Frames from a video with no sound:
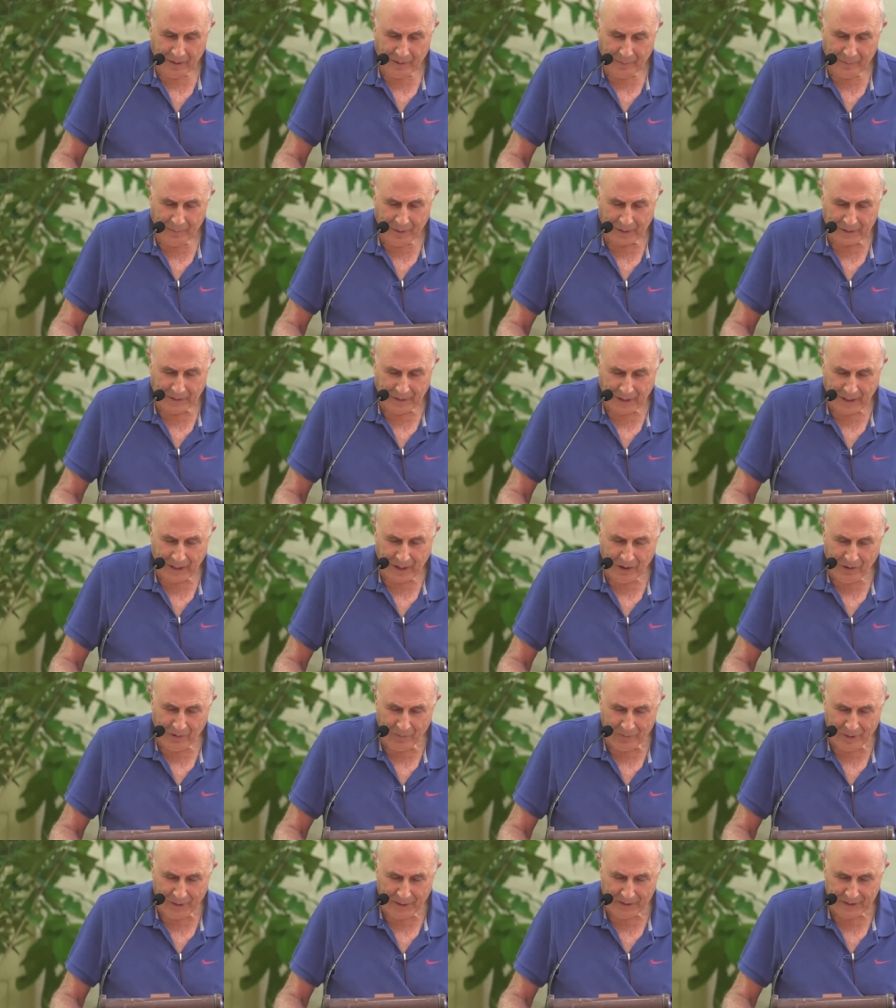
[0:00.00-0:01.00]
but
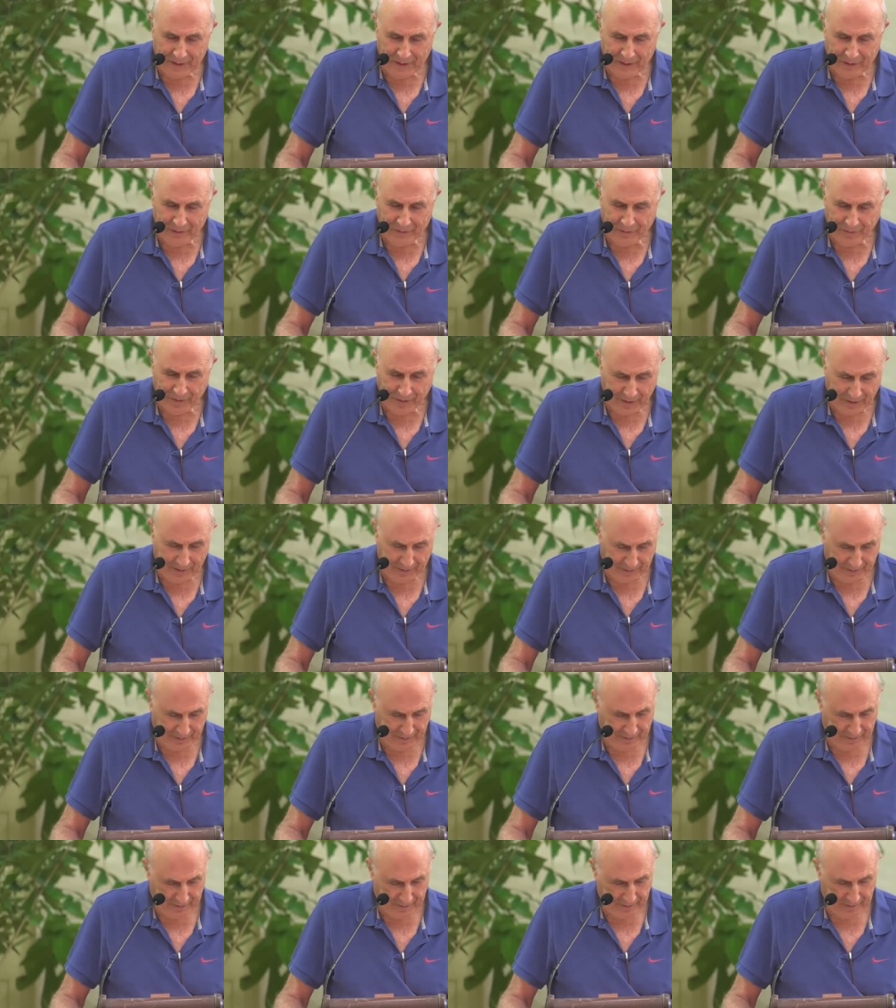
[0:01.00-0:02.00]
how many of
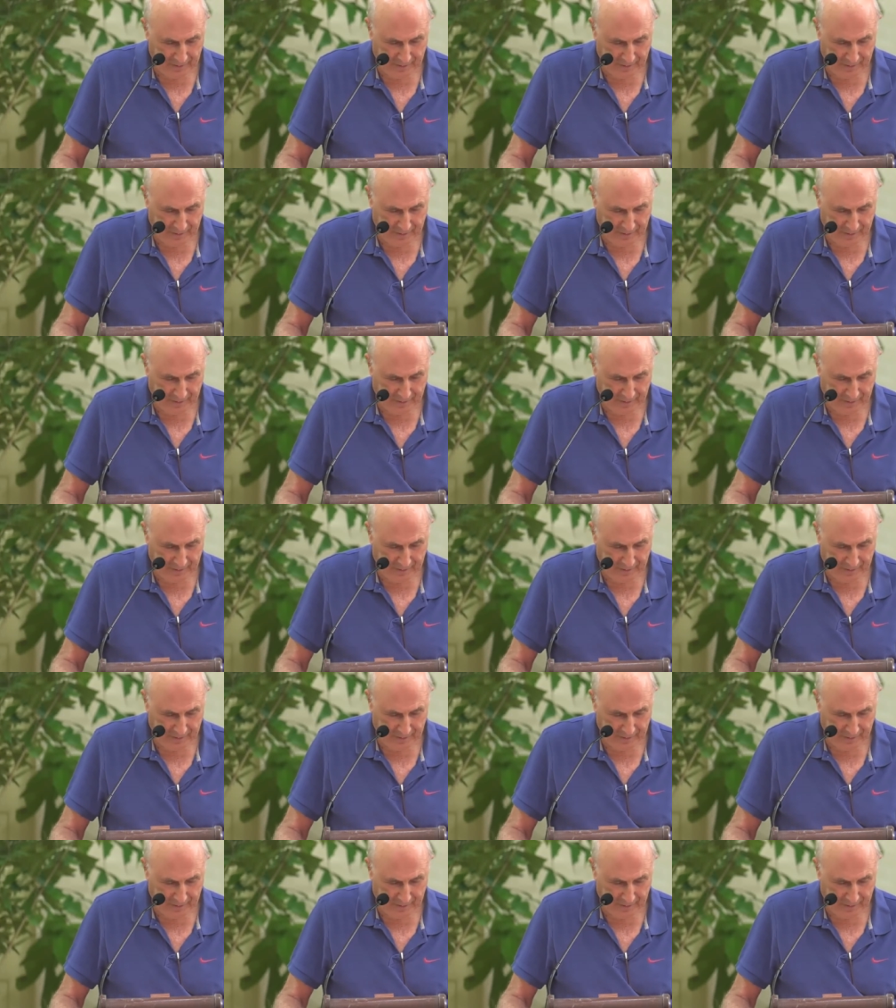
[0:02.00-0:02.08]
us,